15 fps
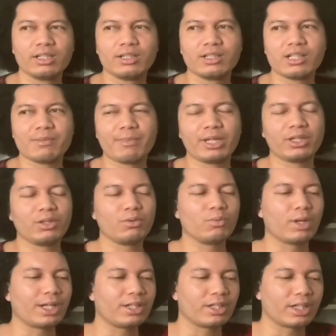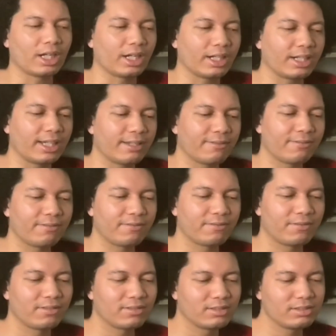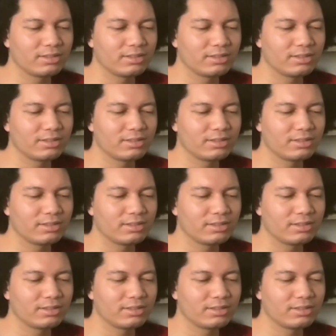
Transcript: does it make you wonder if